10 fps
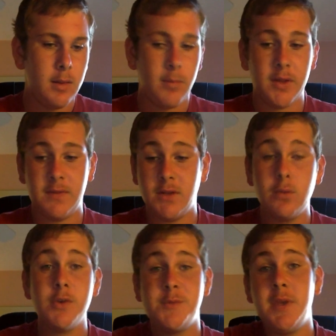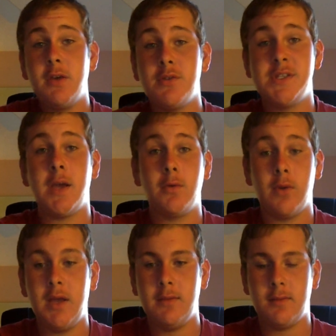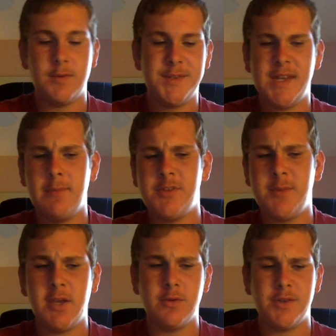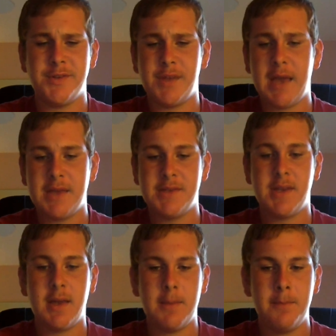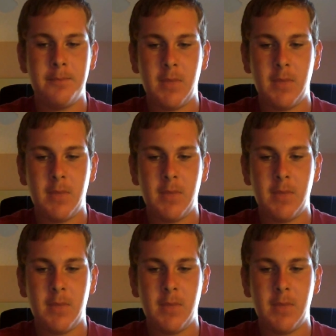But the dual speakers sound great. They're the same speakers as last time,